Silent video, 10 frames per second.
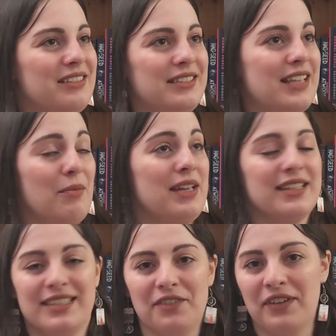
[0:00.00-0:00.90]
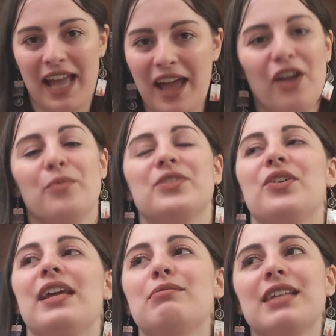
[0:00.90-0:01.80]
send me into different care homes. So
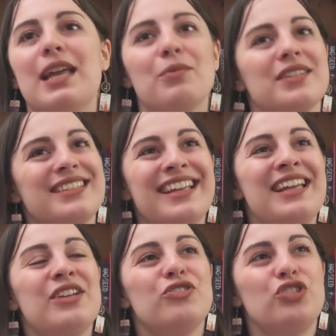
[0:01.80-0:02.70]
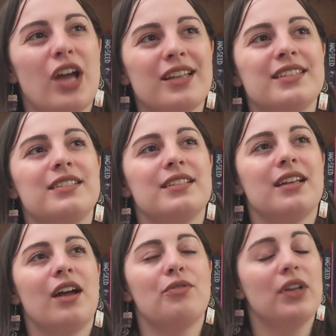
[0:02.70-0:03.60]
it was just
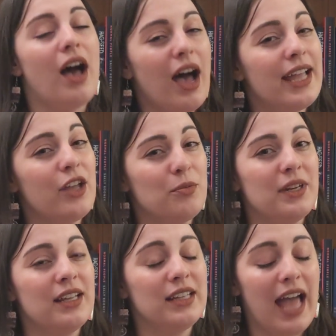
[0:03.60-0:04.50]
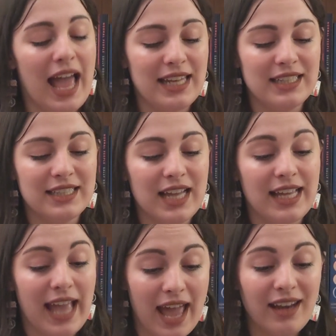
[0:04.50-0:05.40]
a real eye-opener, and
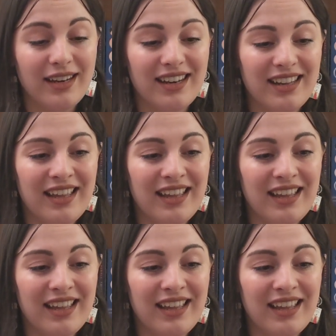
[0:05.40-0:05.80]
again,